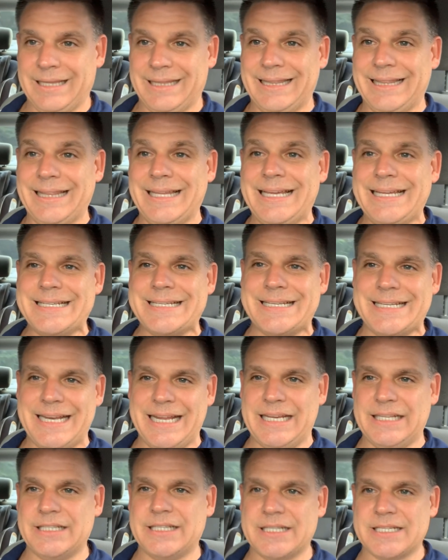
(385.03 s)

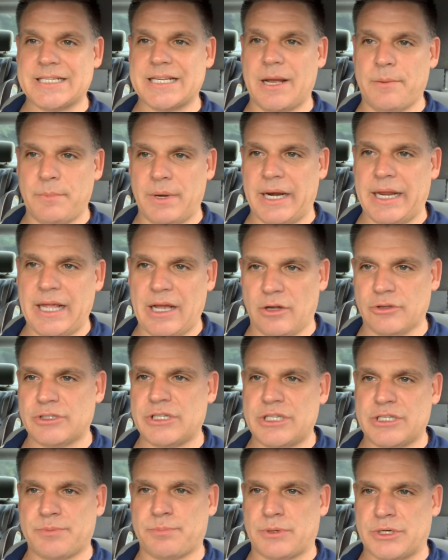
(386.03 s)
listening to somebody
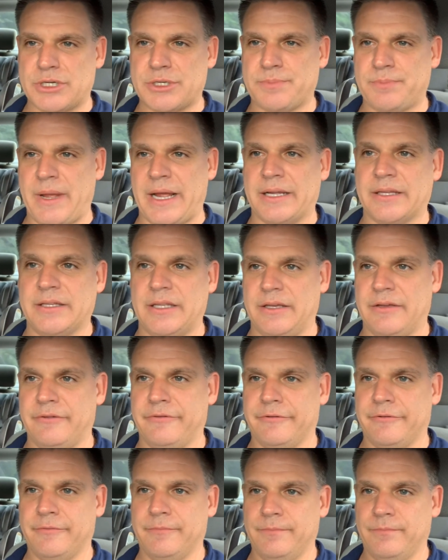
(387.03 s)
else's perspective,